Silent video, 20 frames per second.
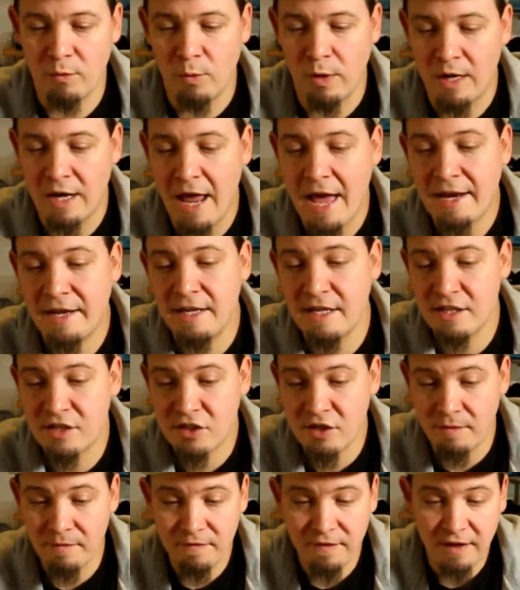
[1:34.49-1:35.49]
light hits
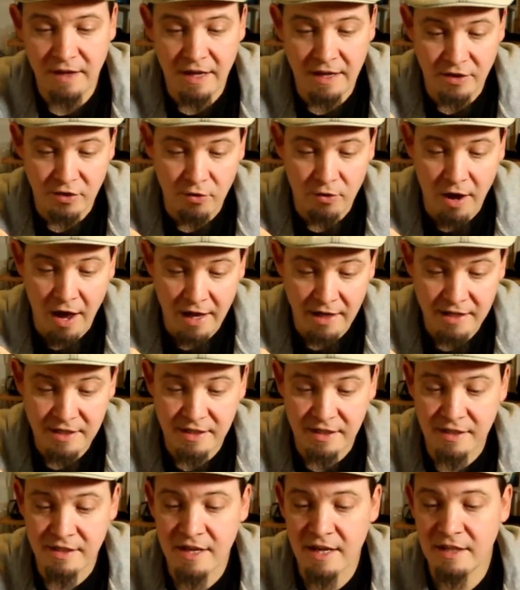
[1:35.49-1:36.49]
something and your eyes
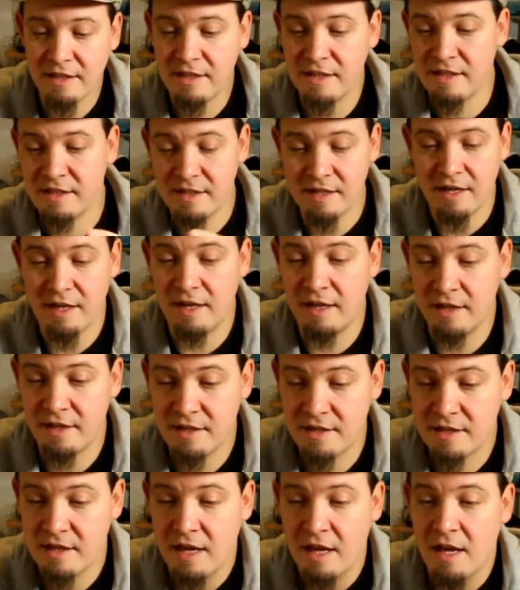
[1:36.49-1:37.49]
detect it
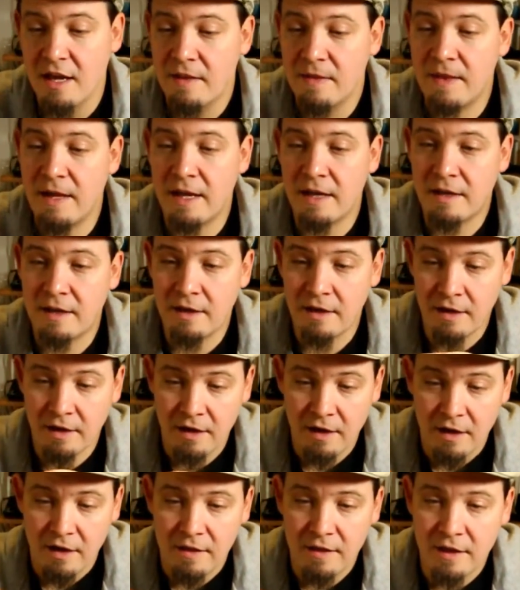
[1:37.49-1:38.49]
is that
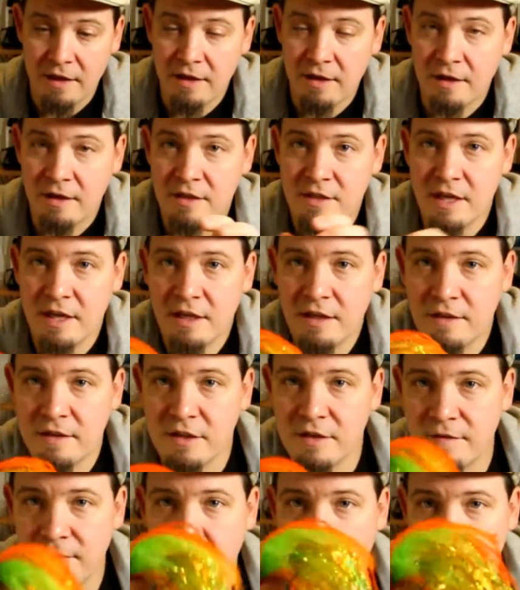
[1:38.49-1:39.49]
take this
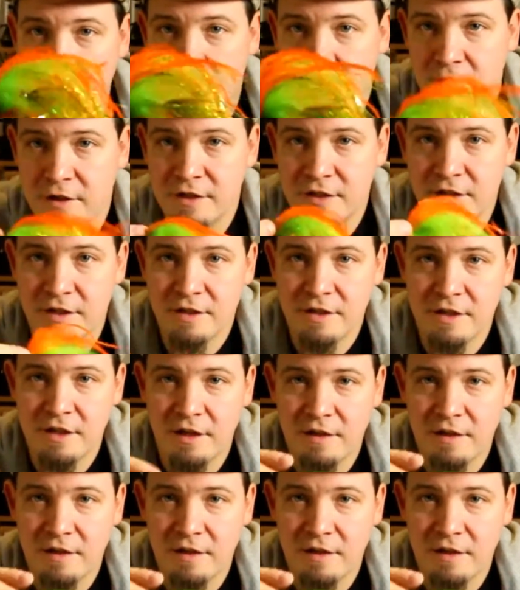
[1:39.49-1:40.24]
fly for instance.